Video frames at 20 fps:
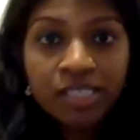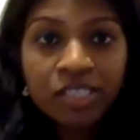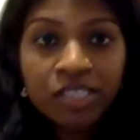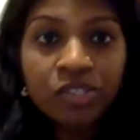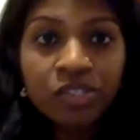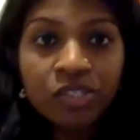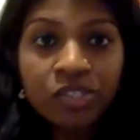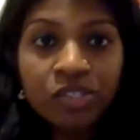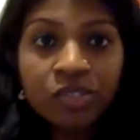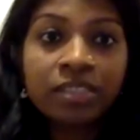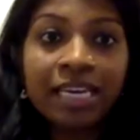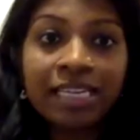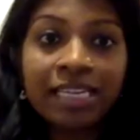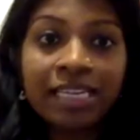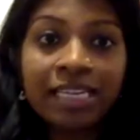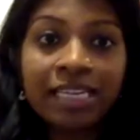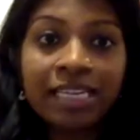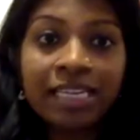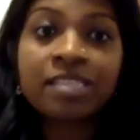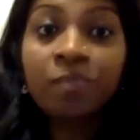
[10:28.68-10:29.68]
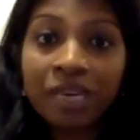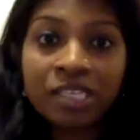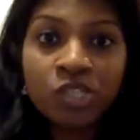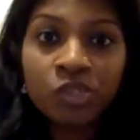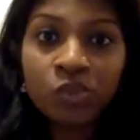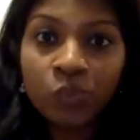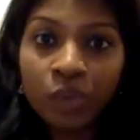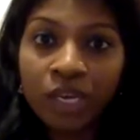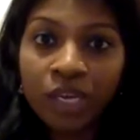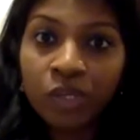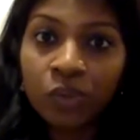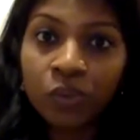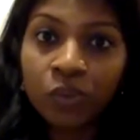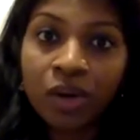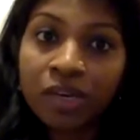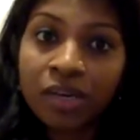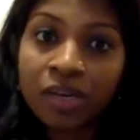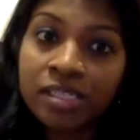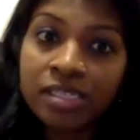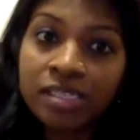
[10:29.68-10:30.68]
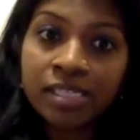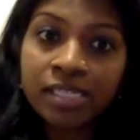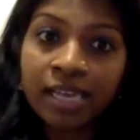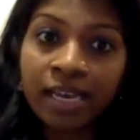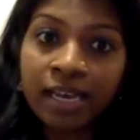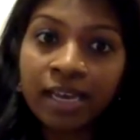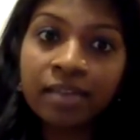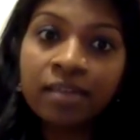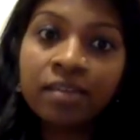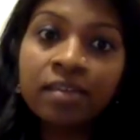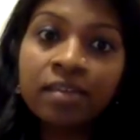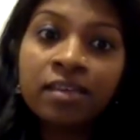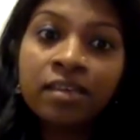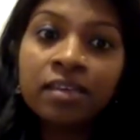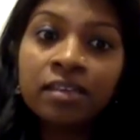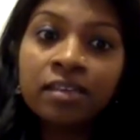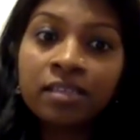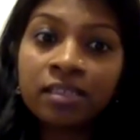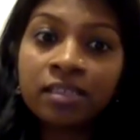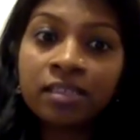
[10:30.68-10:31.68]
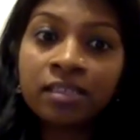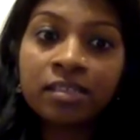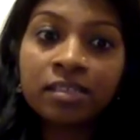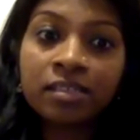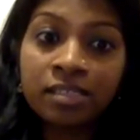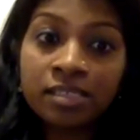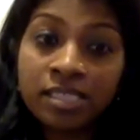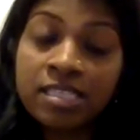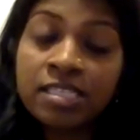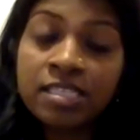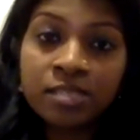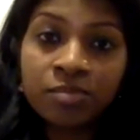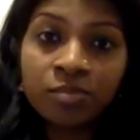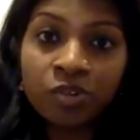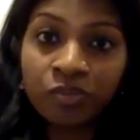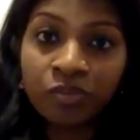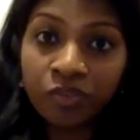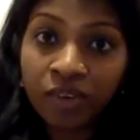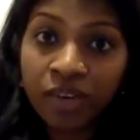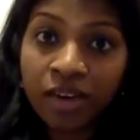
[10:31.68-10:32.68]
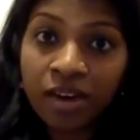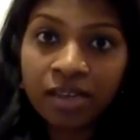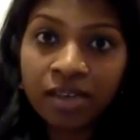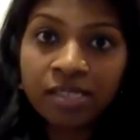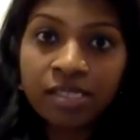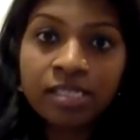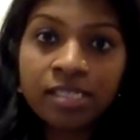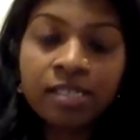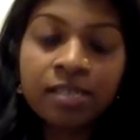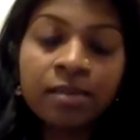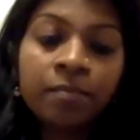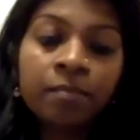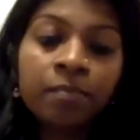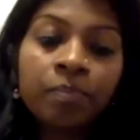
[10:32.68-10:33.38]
So that's the best way to understand the system of caste.